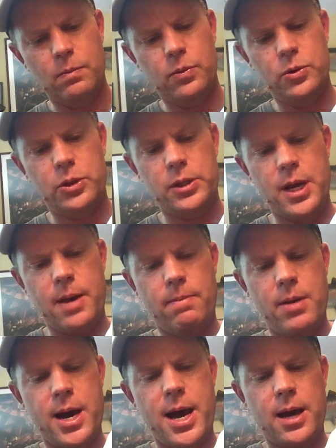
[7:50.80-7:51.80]
Push
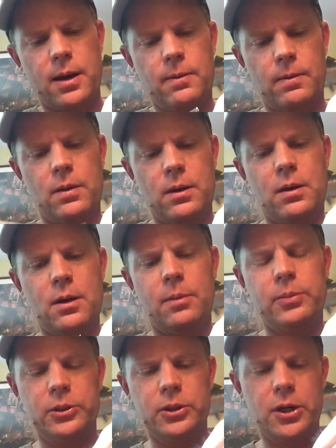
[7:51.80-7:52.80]
that back a
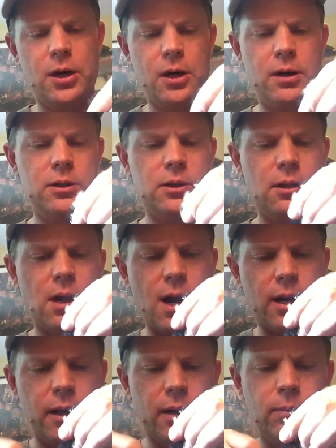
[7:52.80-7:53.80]
couple turns,
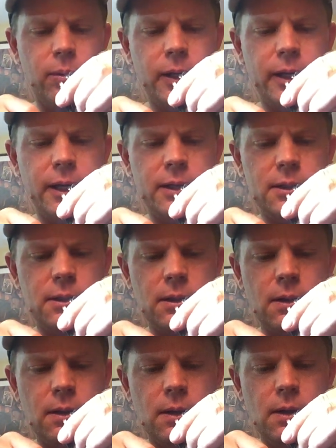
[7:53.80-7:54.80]
lock it in place.
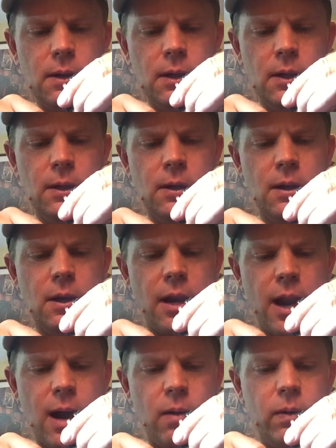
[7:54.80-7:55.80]

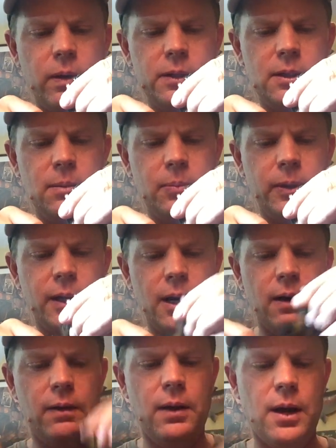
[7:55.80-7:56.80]
Now we simply
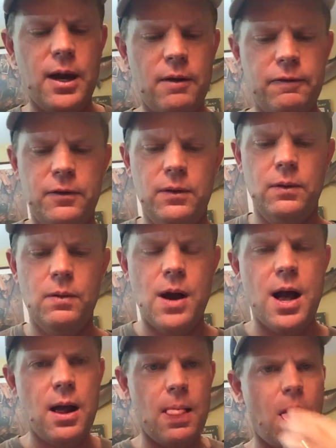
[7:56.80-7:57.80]
gotta have
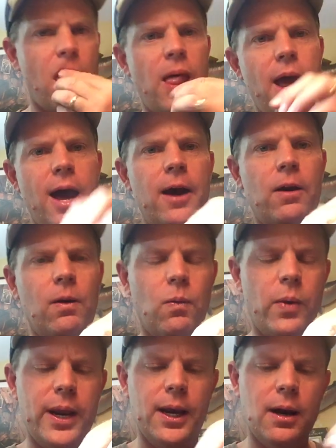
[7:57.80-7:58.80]
to add our
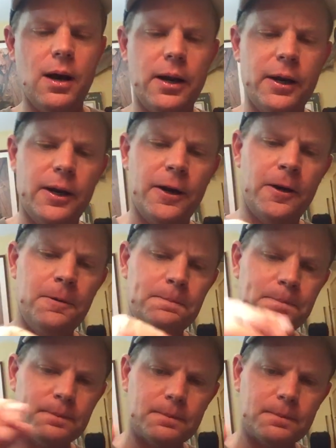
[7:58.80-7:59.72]
wing on here,